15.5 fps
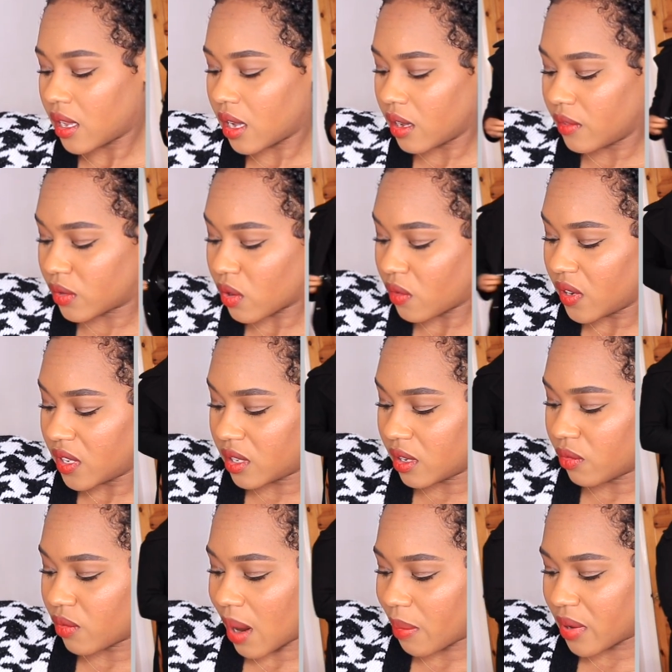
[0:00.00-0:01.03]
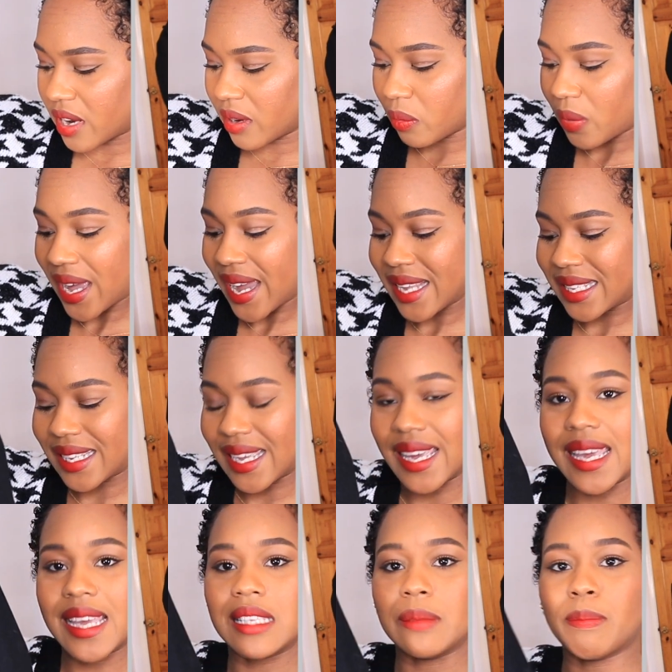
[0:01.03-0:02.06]
It's obviously wrapped around the waist. It
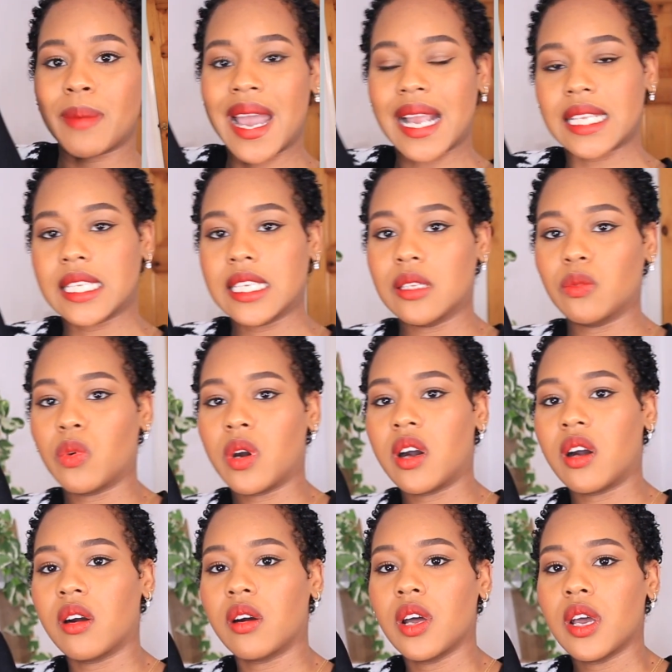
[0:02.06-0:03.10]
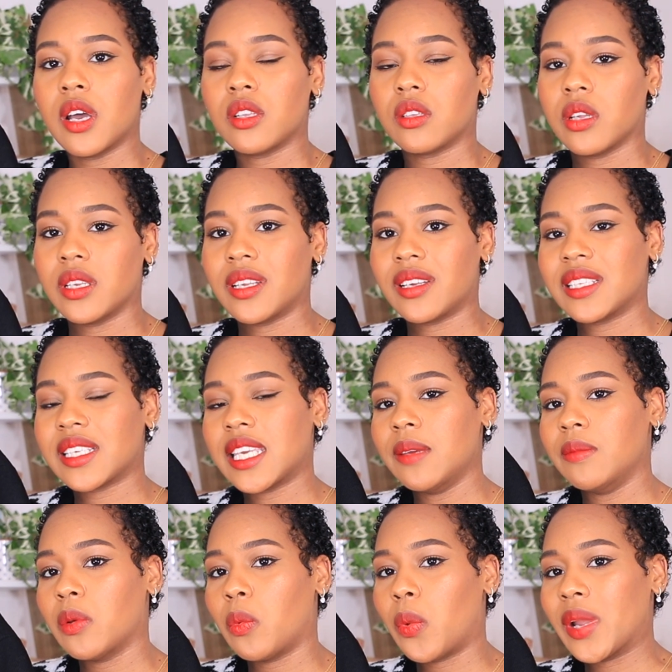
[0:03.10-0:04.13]
is maxi as well, so it does
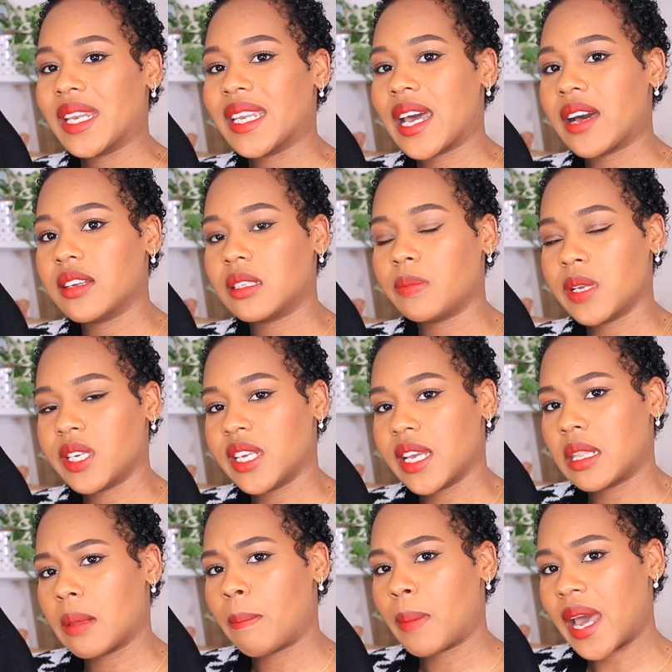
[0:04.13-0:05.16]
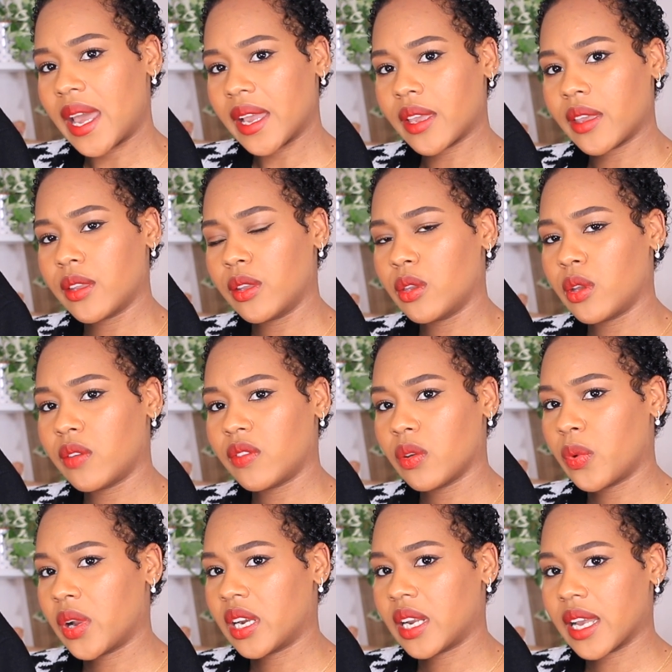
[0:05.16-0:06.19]
keep the wind out, especially at the back. You know, if you're
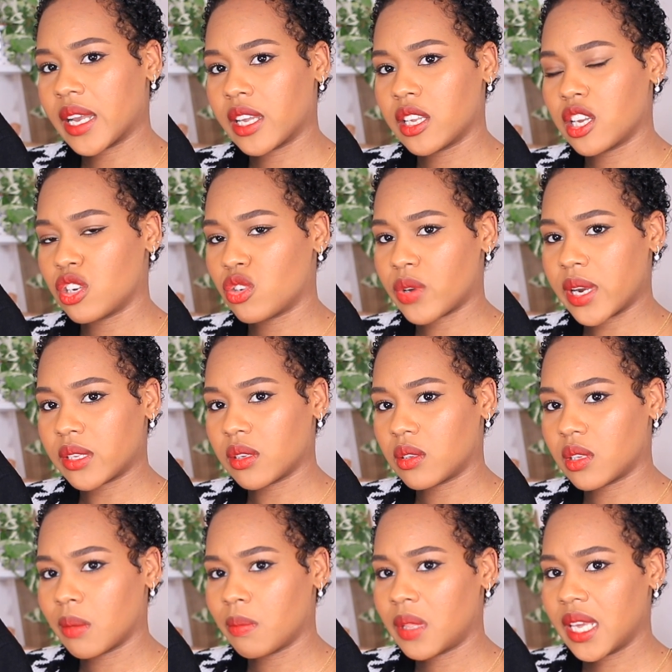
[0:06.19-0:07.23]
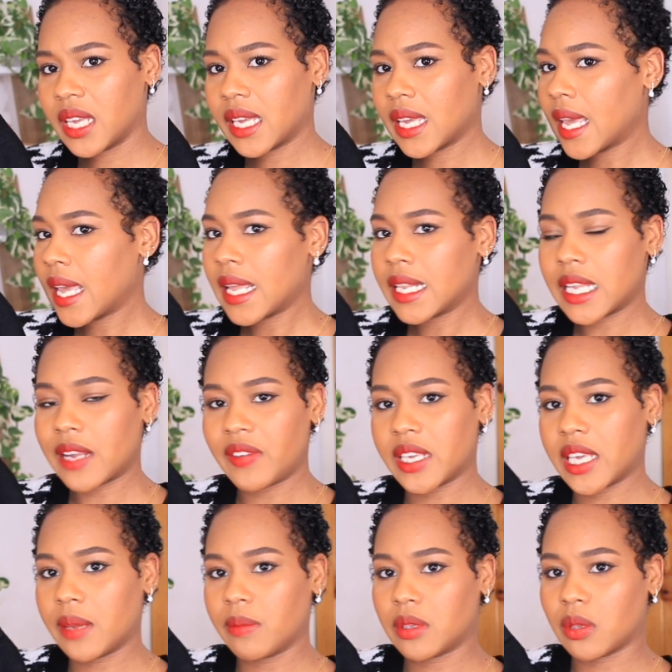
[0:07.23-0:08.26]
wearing like a dress or something, definitely
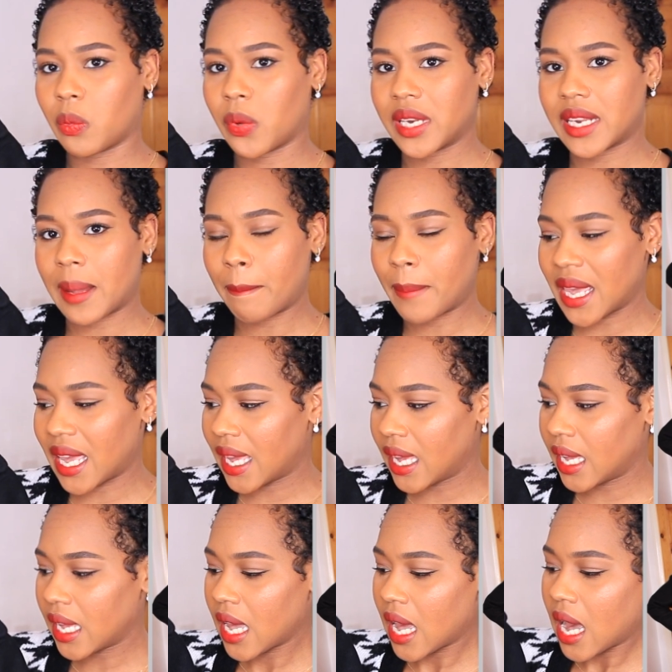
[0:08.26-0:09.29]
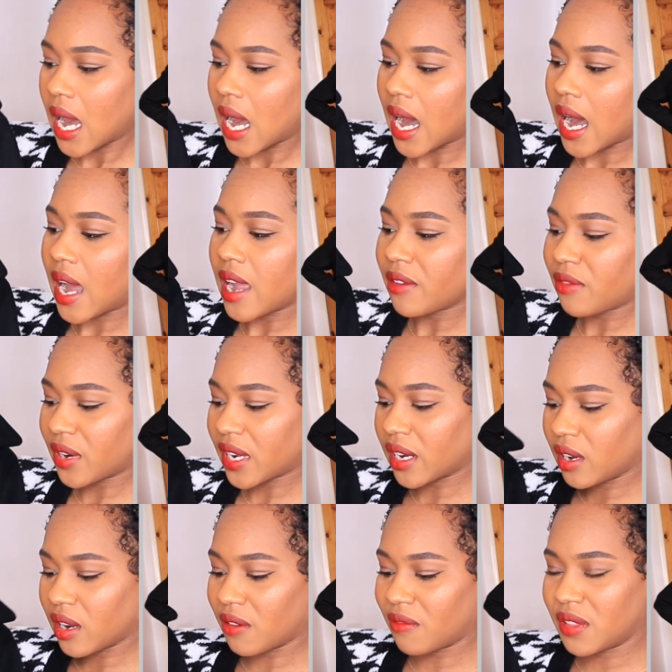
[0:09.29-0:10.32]
keeps the wind at bay. I
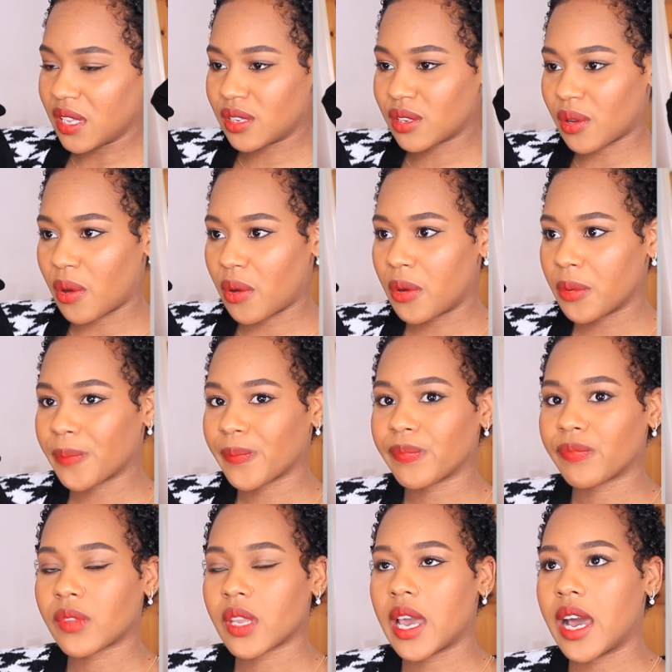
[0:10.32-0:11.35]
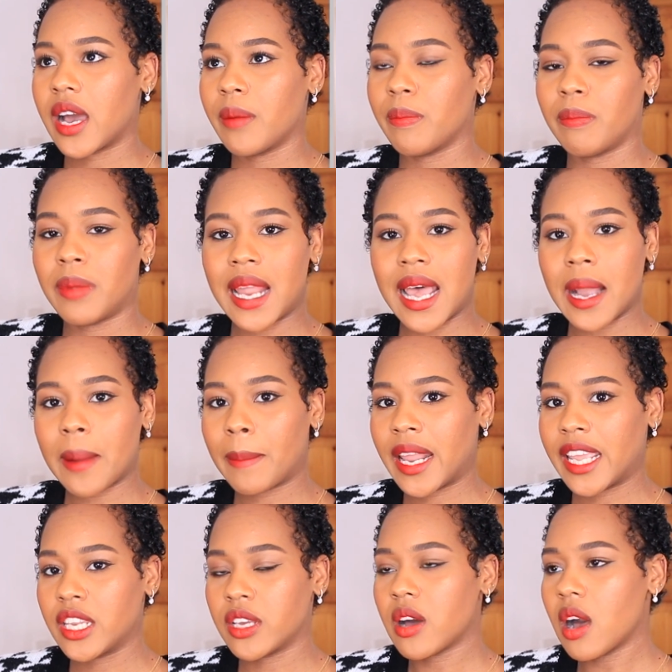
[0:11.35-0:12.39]
freaking love this coat. Black,
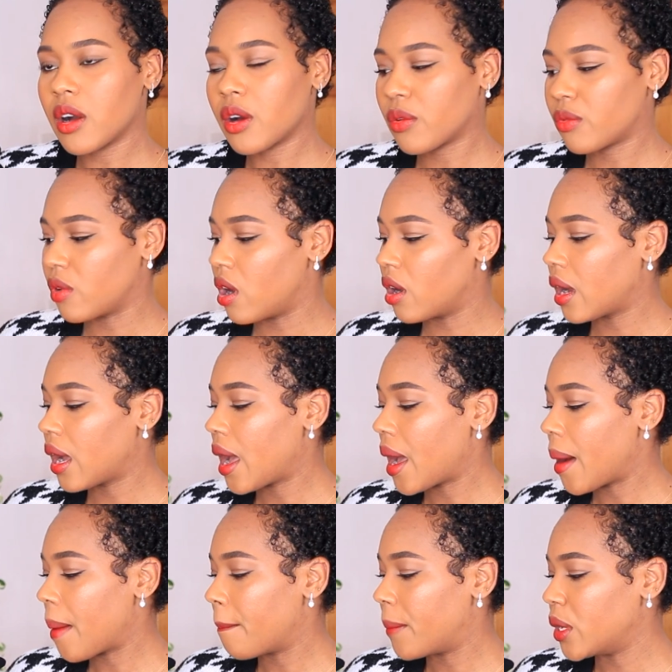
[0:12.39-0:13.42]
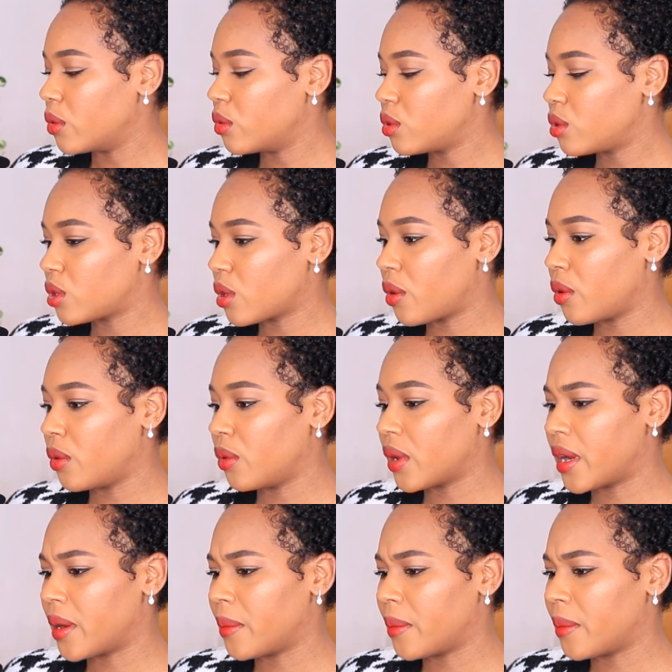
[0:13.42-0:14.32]
plain, you can't go wrong. But also